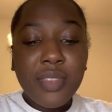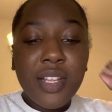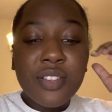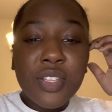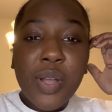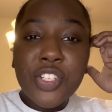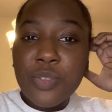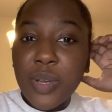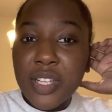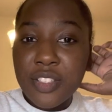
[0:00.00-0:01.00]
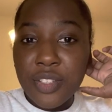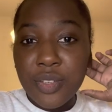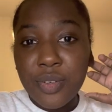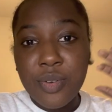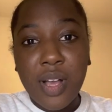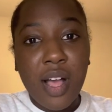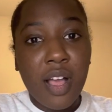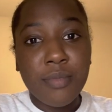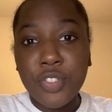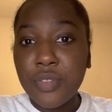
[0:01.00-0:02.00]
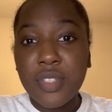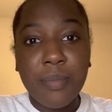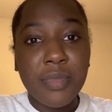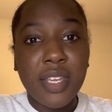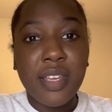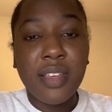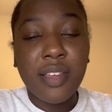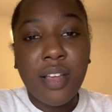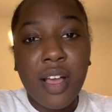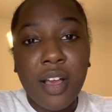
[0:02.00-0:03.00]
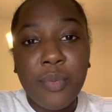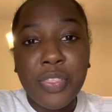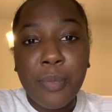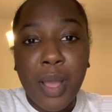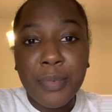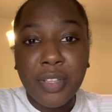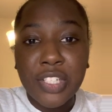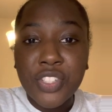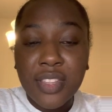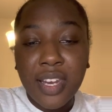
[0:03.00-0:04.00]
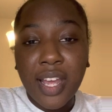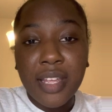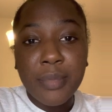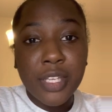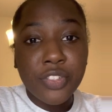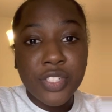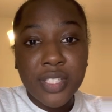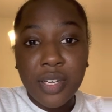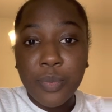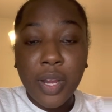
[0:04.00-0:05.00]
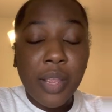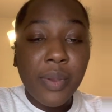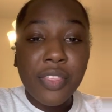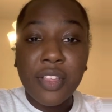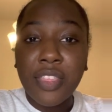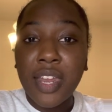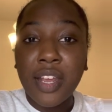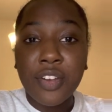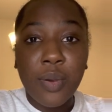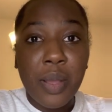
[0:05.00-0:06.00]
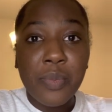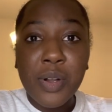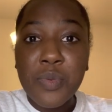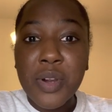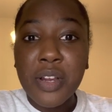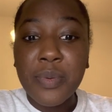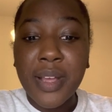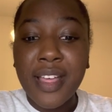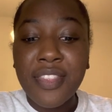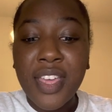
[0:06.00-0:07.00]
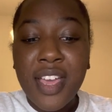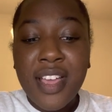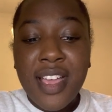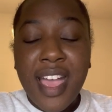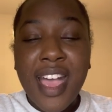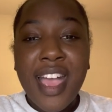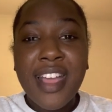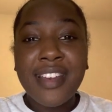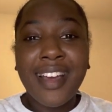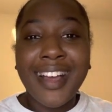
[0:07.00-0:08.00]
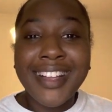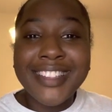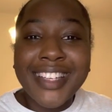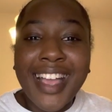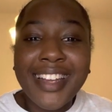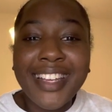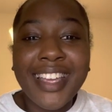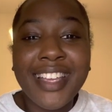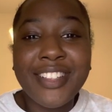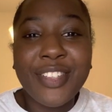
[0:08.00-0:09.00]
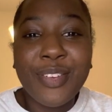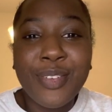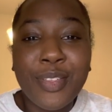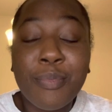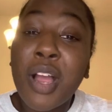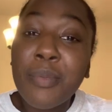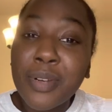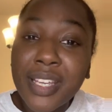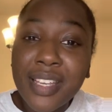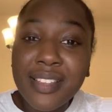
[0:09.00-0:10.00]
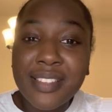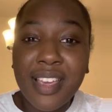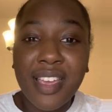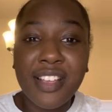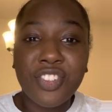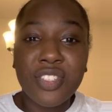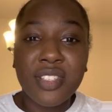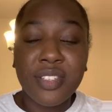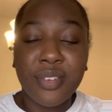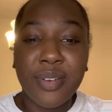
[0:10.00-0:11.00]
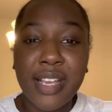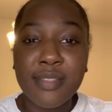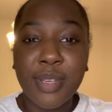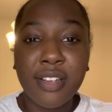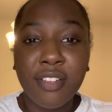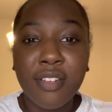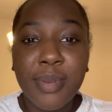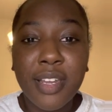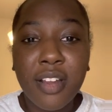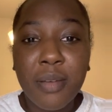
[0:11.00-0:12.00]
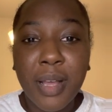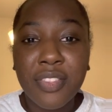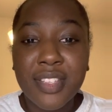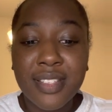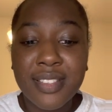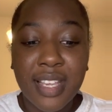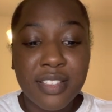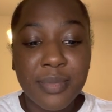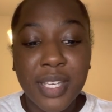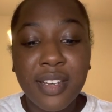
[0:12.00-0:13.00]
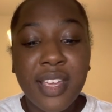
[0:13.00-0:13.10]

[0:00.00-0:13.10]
So I just wanted to choose something with the population that I am interested in working with and that I know I will work with, and to kind of get into the properties and just to explain a little bit about this assessment.